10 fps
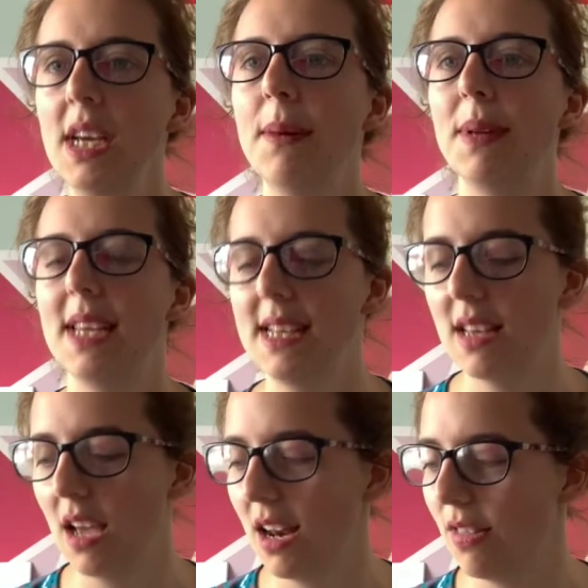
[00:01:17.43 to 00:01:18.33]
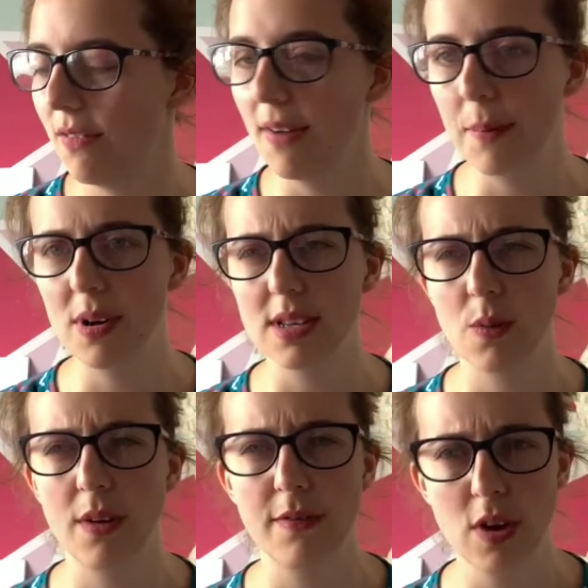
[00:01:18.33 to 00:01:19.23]
but these are kind of the fabrics I want
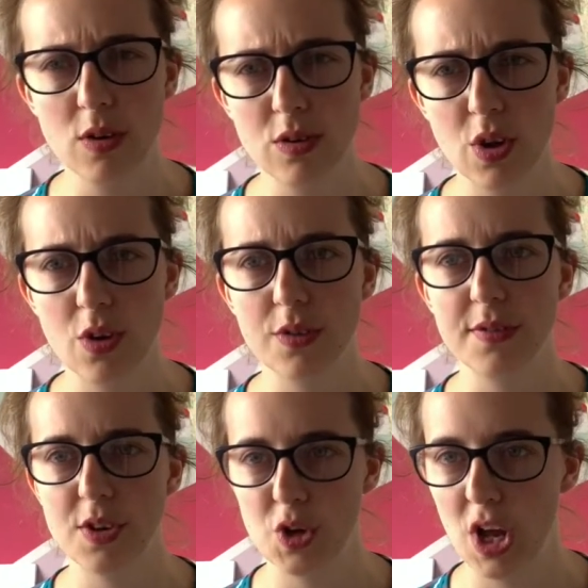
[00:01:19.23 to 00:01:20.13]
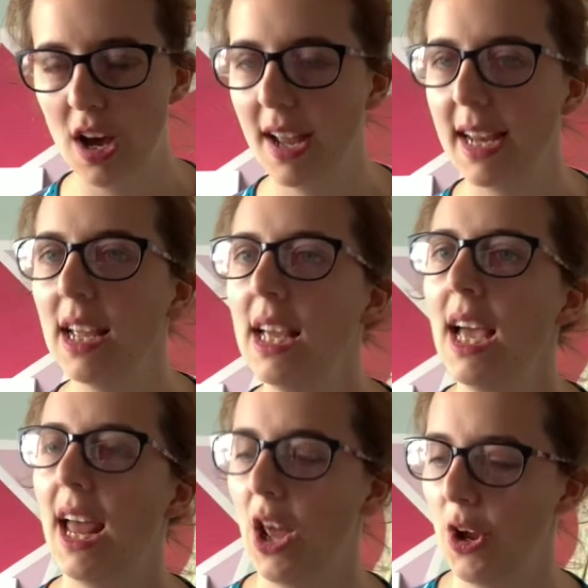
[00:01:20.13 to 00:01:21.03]
to focus on for July
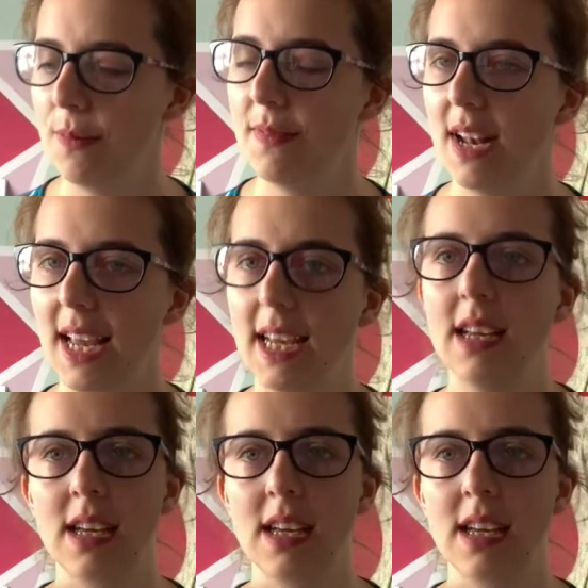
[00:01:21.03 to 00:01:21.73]
and hopefully